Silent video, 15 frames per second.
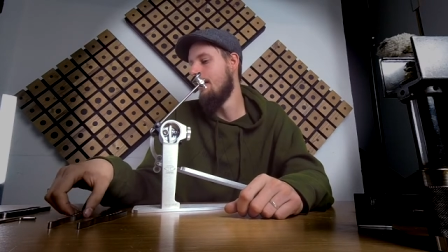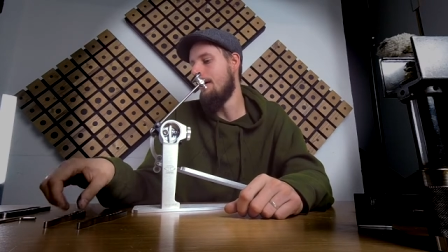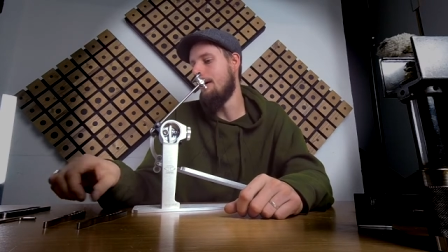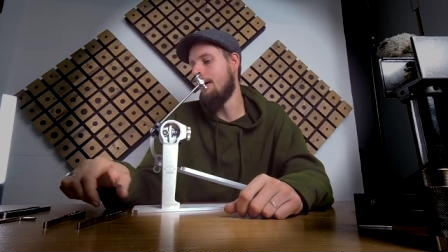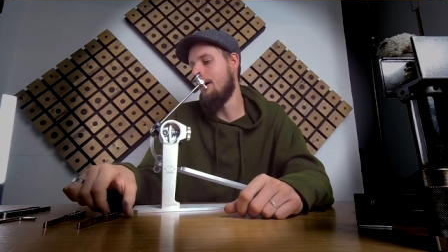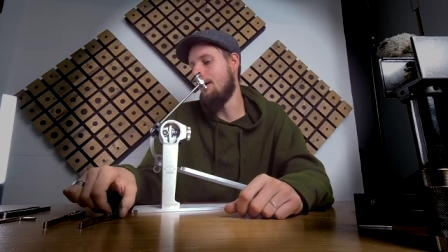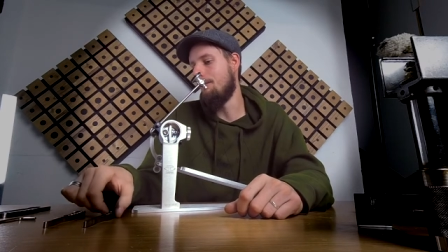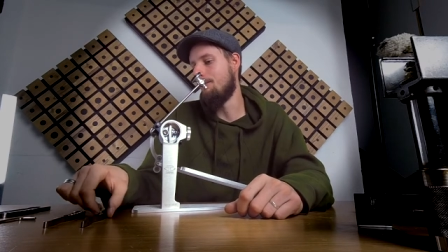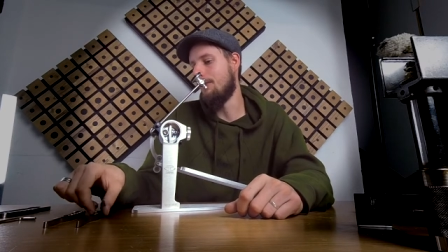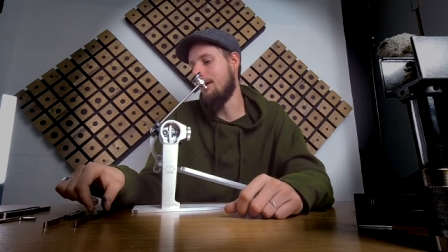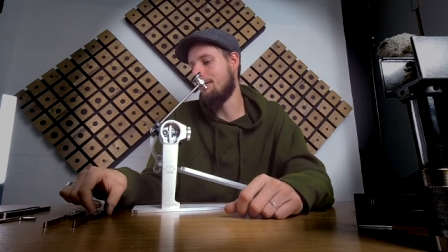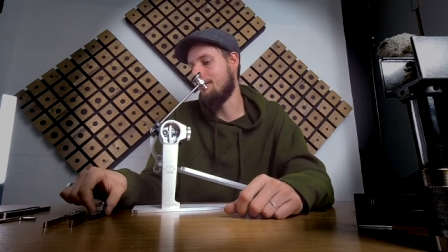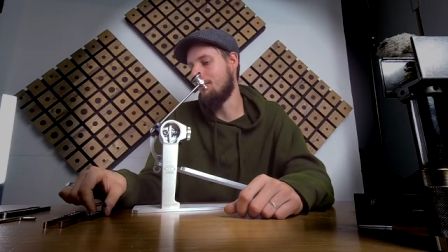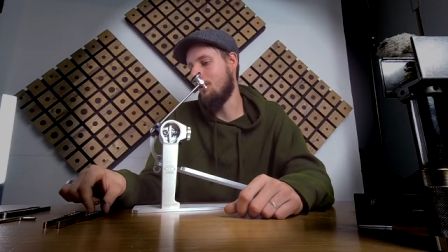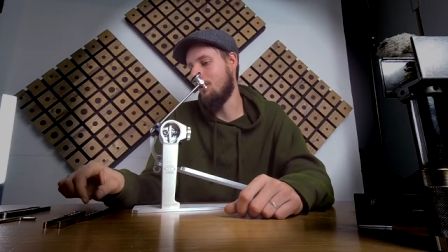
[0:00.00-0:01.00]

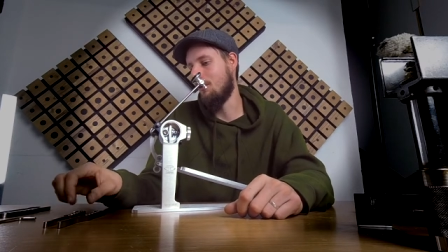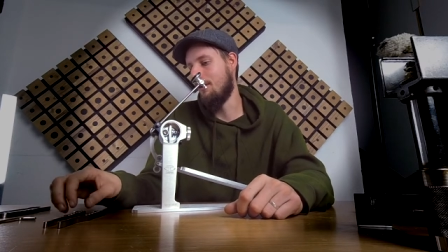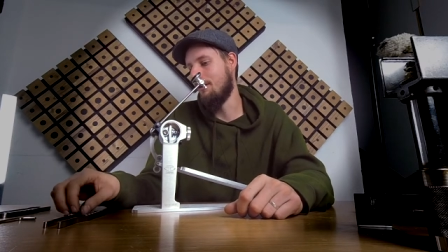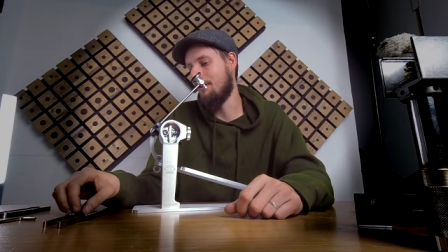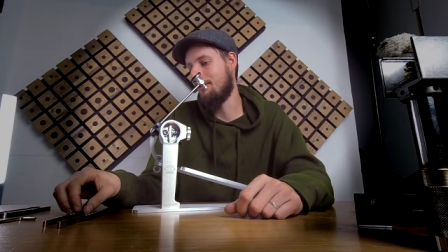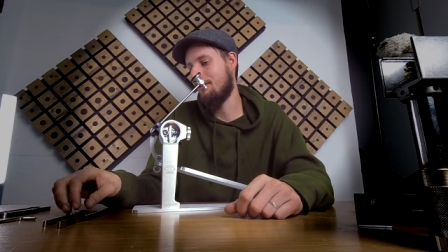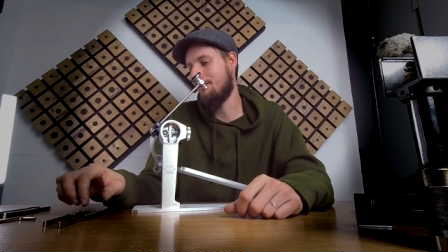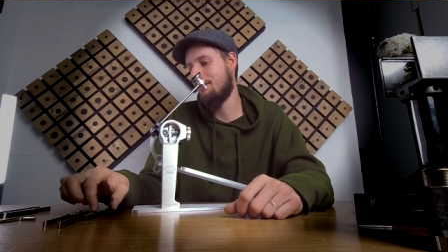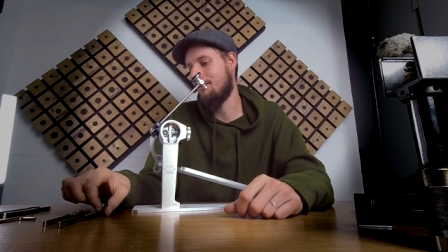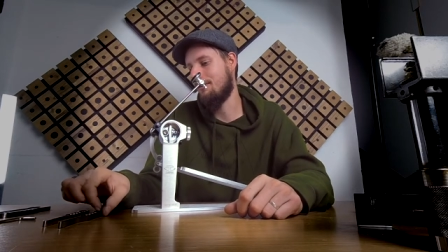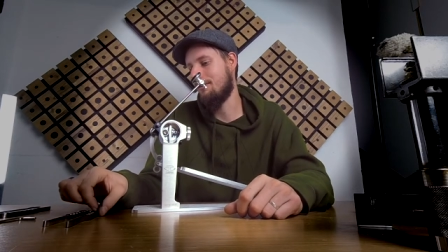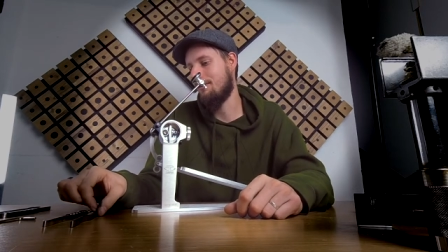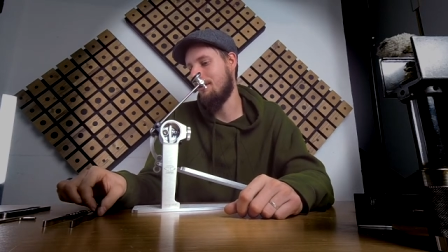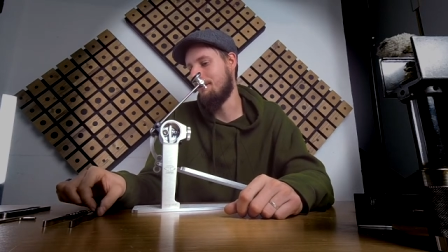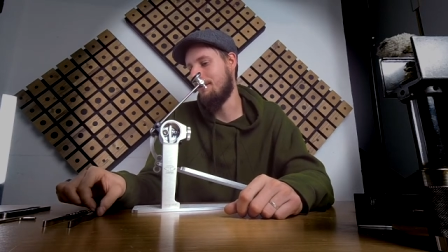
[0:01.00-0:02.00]
That's always
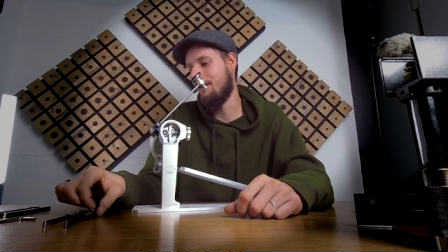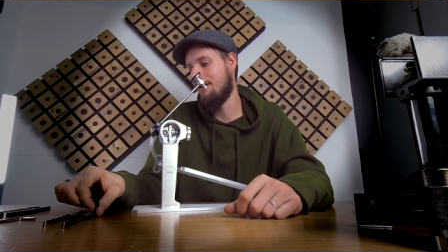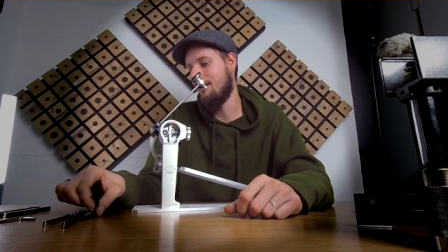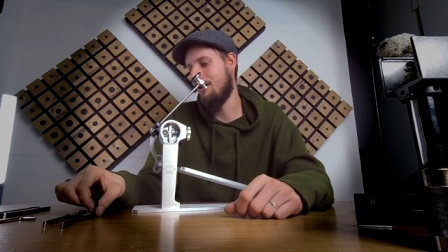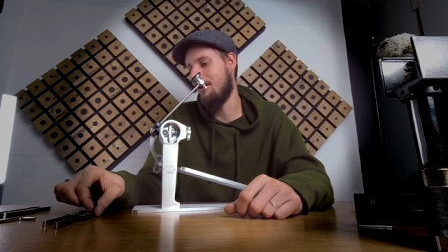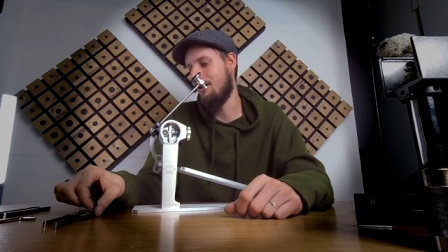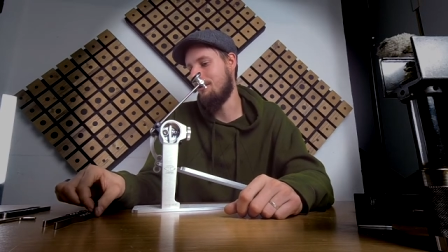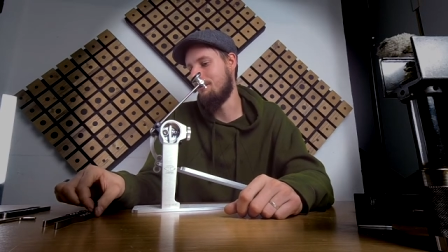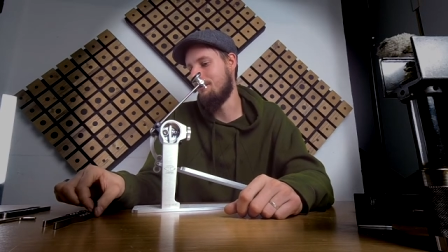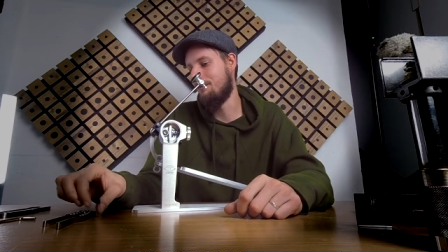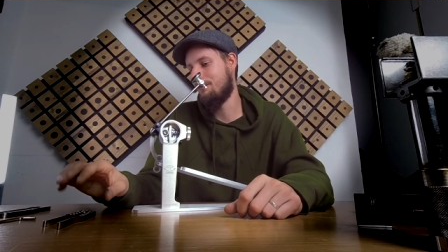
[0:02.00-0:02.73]
something I'm